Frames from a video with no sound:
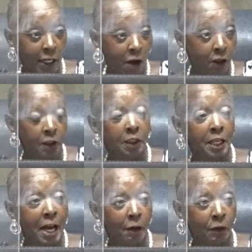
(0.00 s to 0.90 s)
Y'all can look
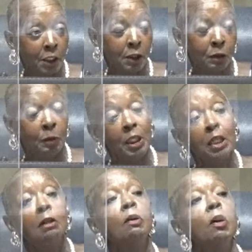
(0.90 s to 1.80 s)
down on us from the hill.